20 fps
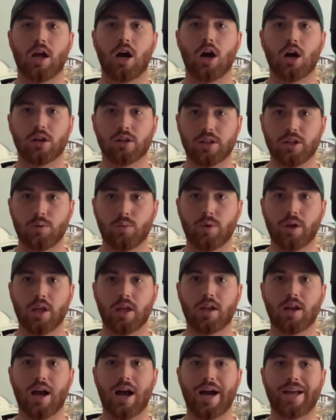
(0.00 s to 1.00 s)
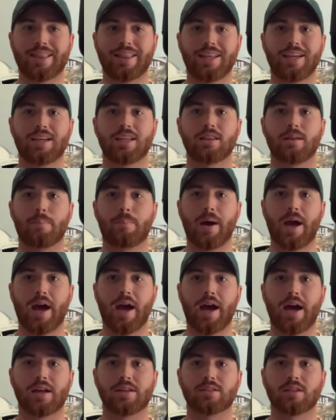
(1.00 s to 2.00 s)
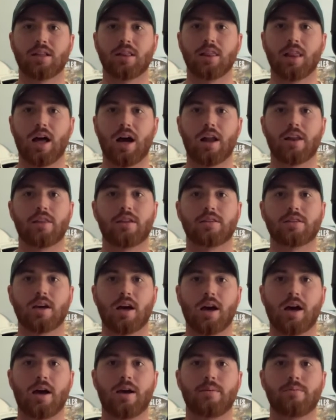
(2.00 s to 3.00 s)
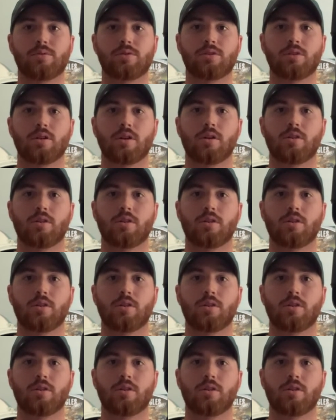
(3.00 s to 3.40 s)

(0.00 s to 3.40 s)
ugly win, I think in the past, a lot of the times,